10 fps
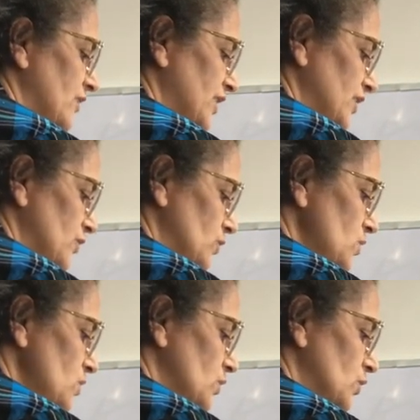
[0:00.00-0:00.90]

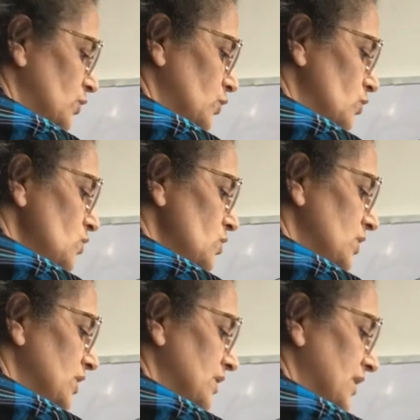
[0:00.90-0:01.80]
into 2,
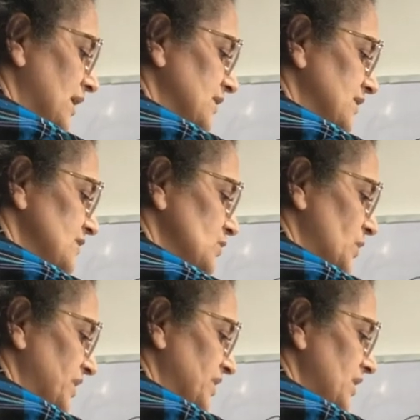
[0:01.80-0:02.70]
that is
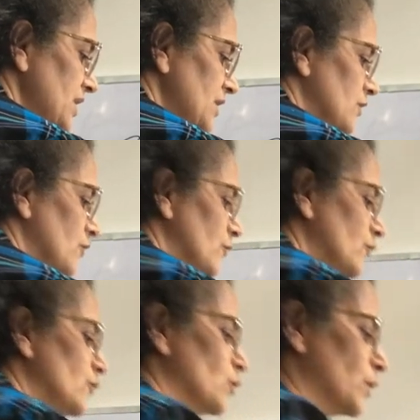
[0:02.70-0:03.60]

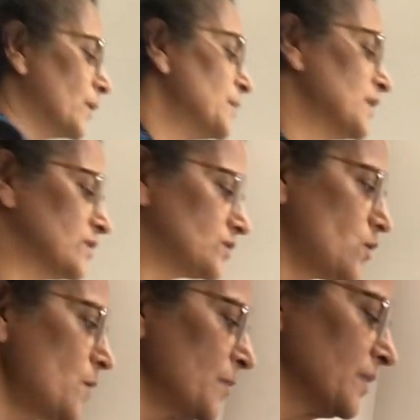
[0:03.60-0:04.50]
24.
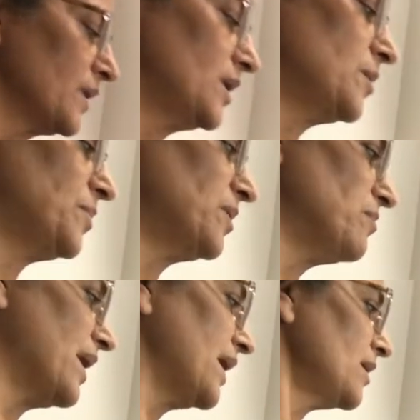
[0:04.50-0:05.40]
So keep in
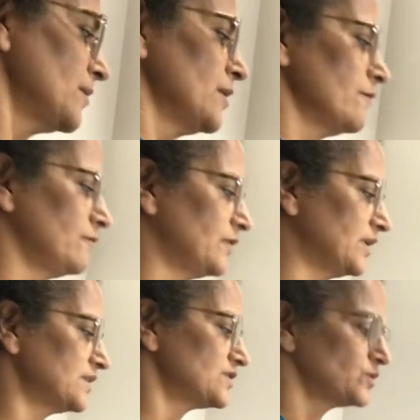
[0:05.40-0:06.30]
mind,
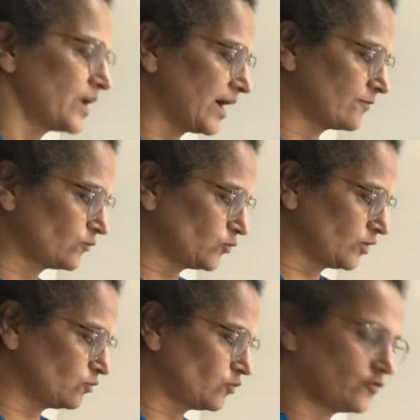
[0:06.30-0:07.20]
first you have to
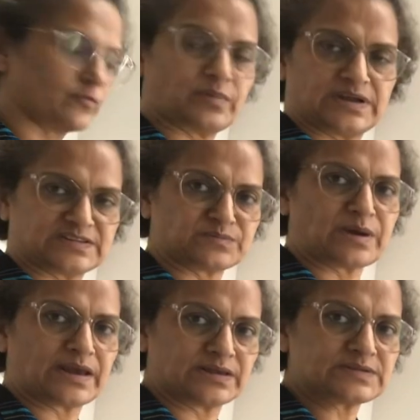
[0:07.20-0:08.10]
remove plus
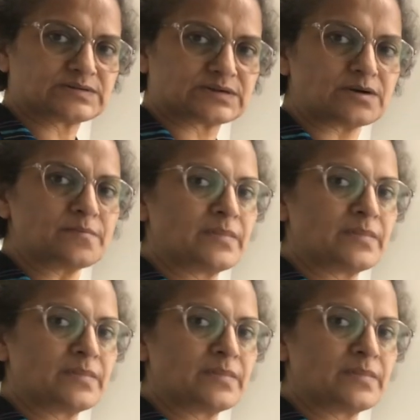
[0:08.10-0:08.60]
minus term.